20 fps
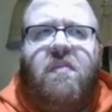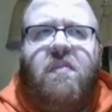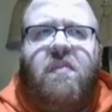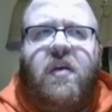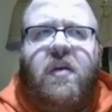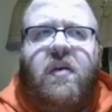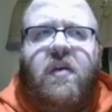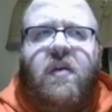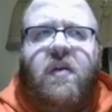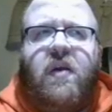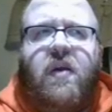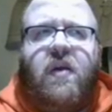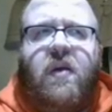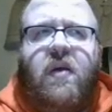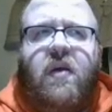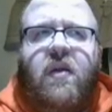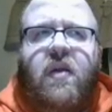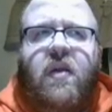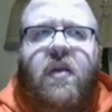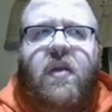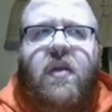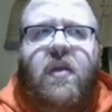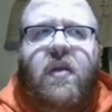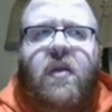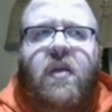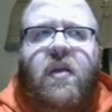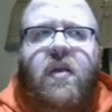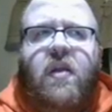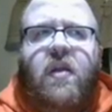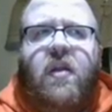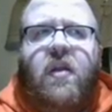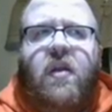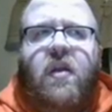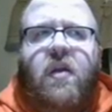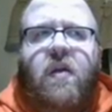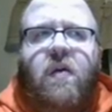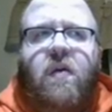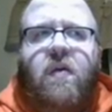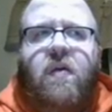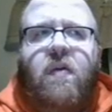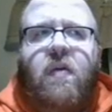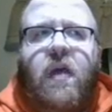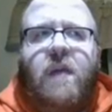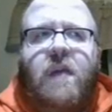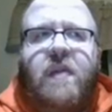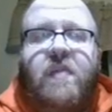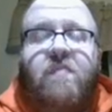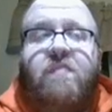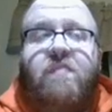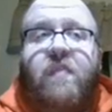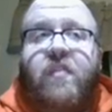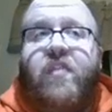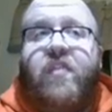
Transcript: Billy Gardell. I mean,